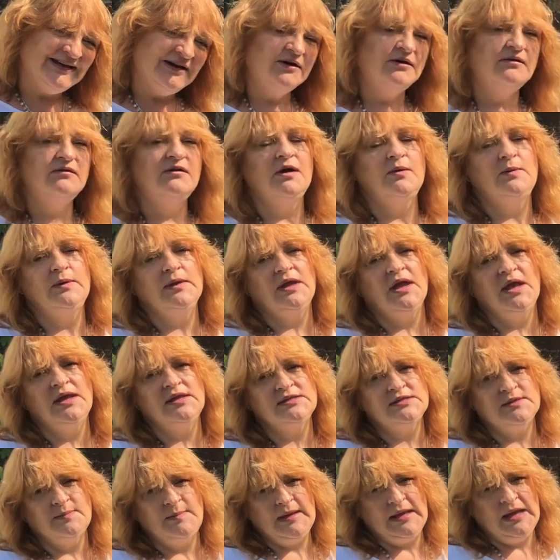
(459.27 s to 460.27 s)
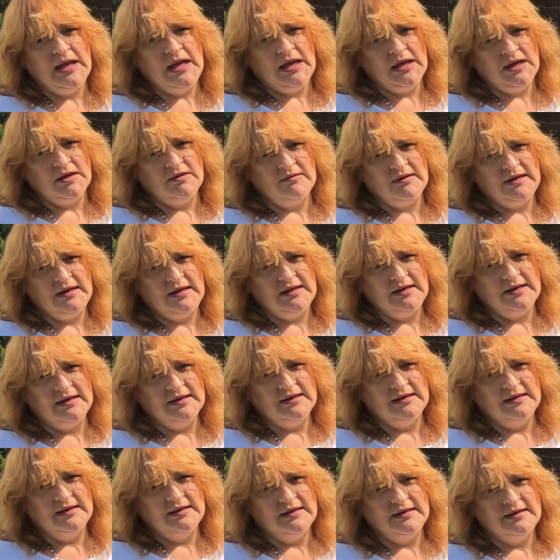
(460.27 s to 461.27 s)
Or are we going to be angry?
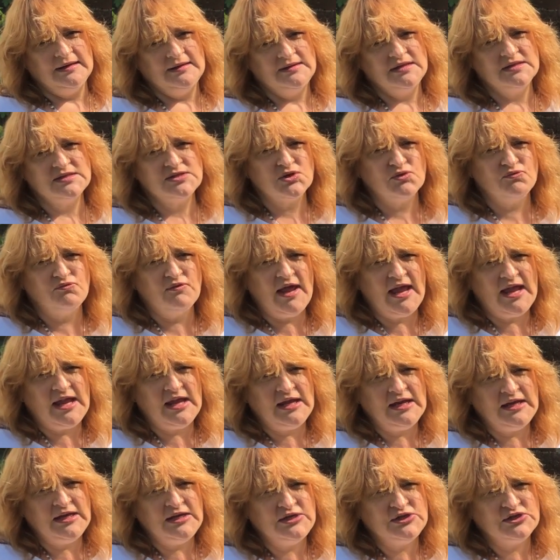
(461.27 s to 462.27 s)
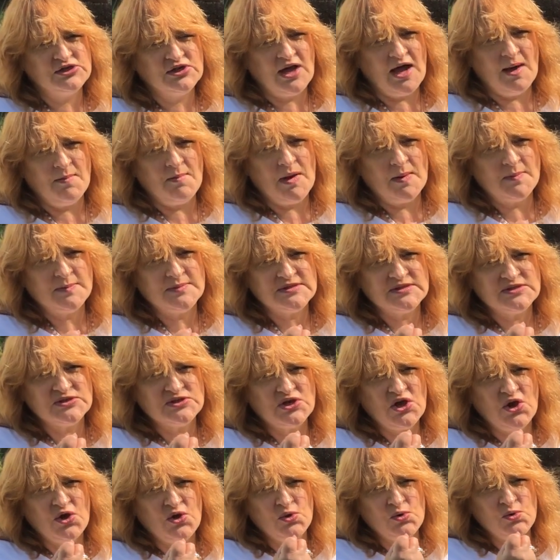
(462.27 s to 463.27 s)
Does the rage come up
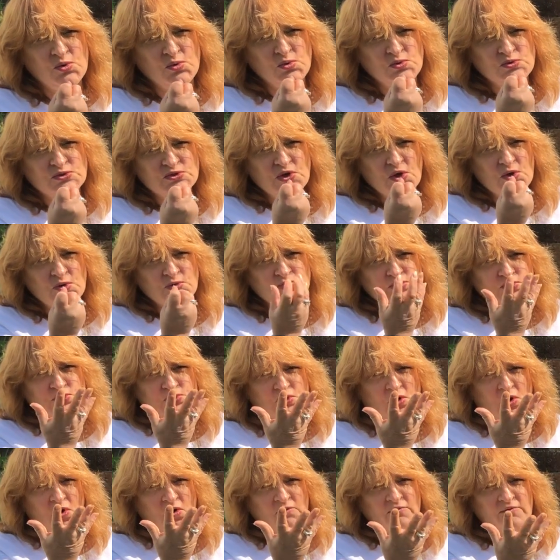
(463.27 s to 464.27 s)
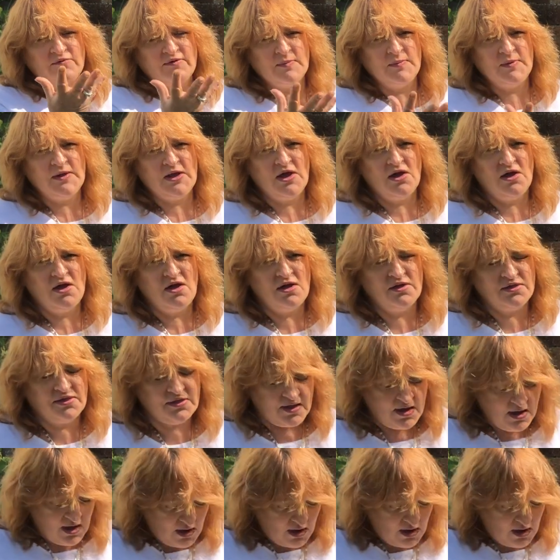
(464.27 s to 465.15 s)
so strong from the earth,